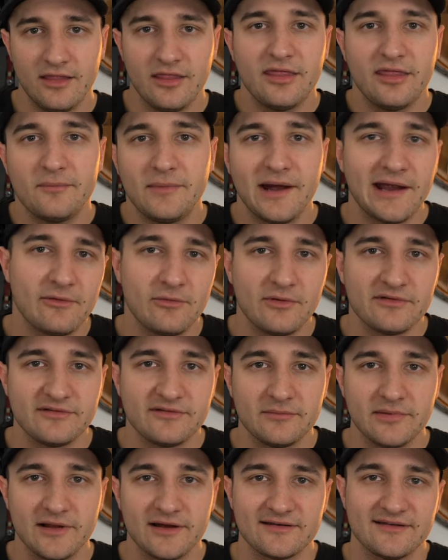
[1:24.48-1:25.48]
the mic
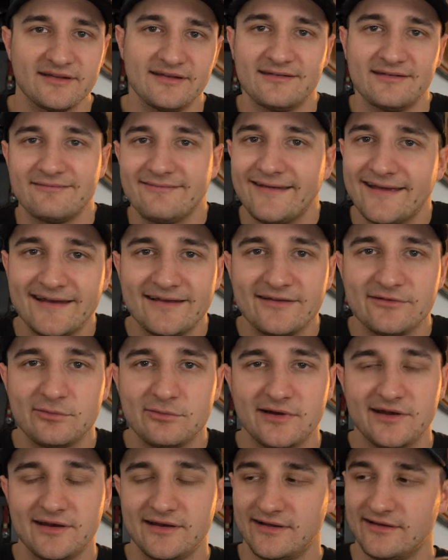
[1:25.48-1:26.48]
wasn't plugged in. It is
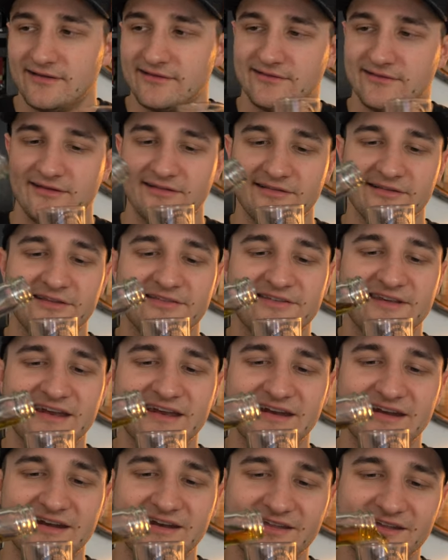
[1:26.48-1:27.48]
what it is. Let's
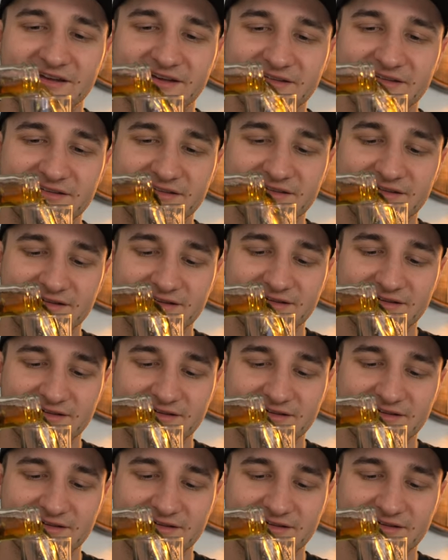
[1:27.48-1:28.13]
get into this.